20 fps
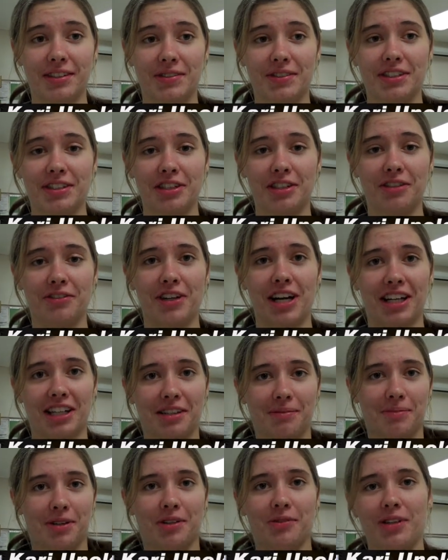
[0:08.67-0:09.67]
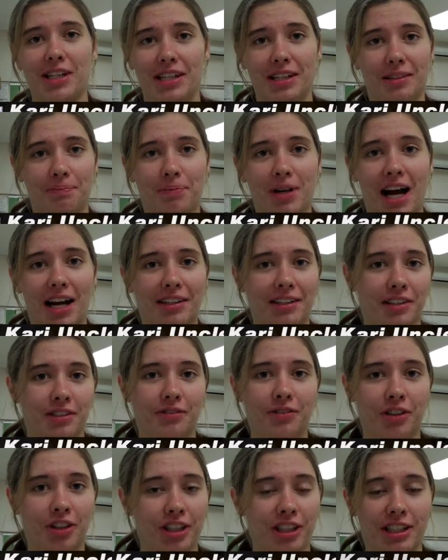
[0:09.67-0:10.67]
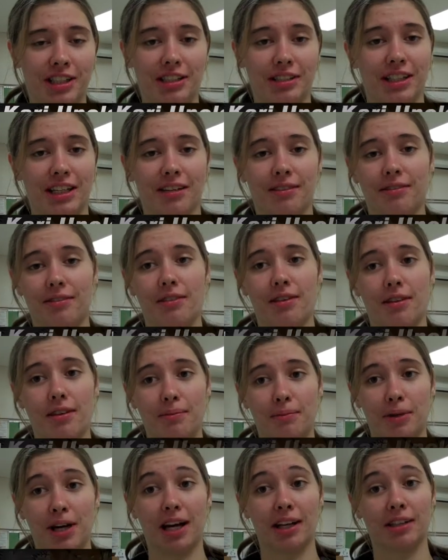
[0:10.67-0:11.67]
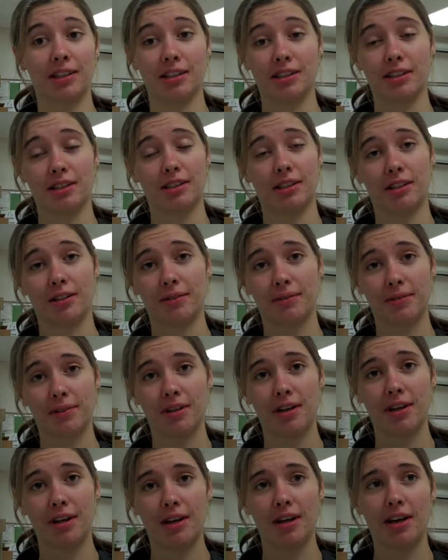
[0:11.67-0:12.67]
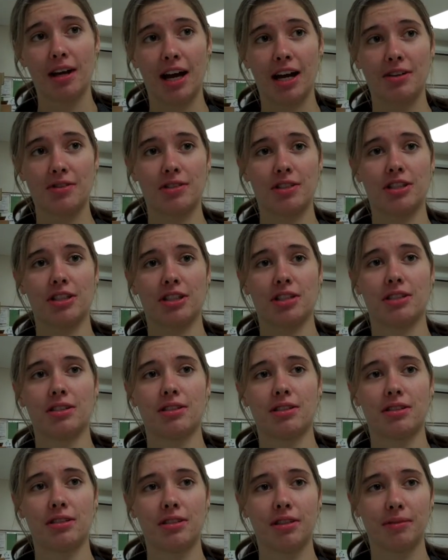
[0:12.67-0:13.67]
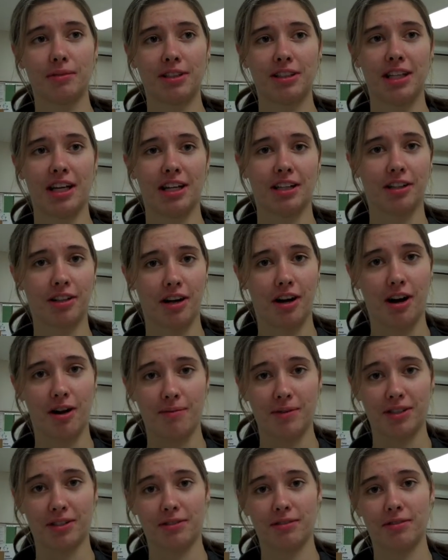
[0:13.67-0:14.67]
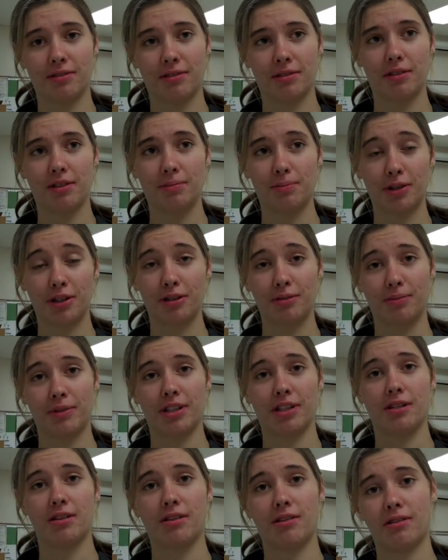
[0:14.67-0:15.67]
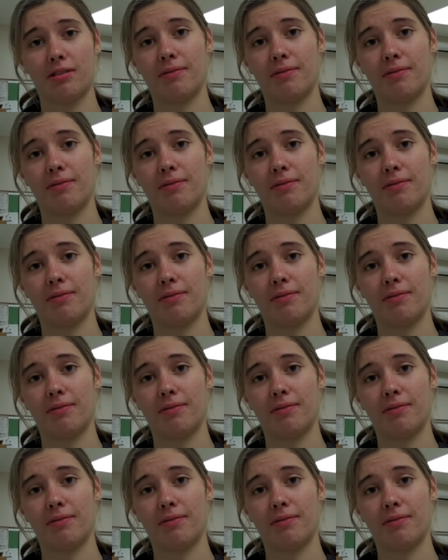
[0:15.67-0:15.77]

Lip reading: It was nerve-wracking, but we practiced for it in practice, so I was just stayed calm and put them in.